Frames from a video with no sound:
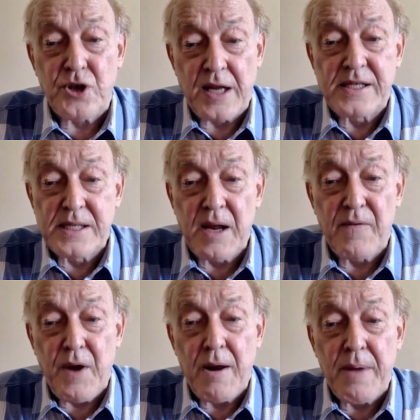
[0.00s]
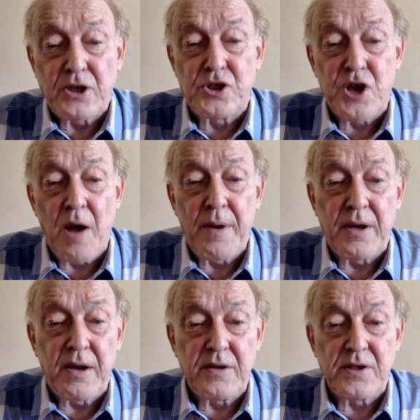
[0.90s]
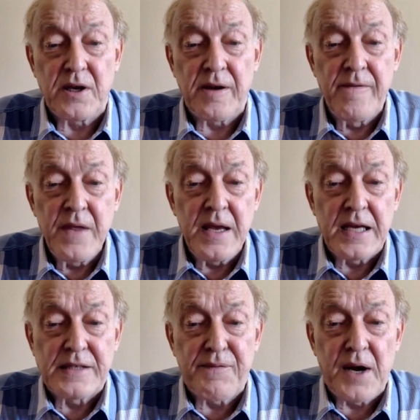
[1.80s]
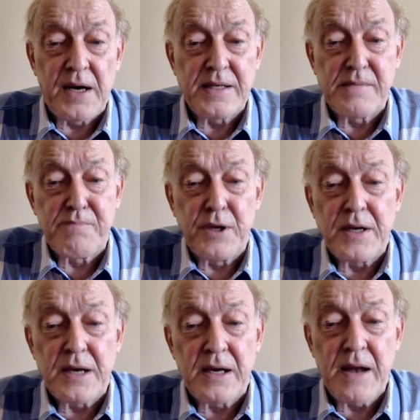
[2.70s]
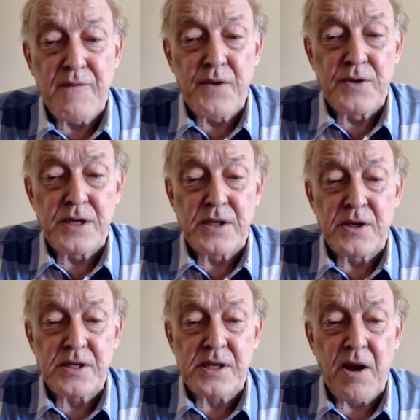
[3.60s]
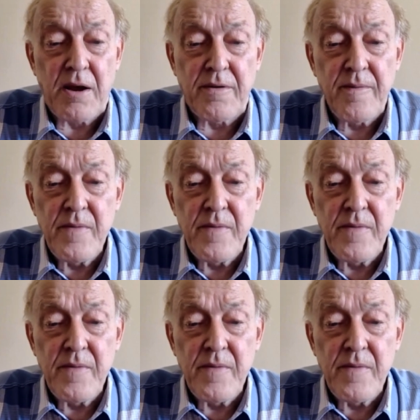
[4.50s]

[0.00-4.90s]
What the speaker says: still very much dominant as far as political influence is concerned.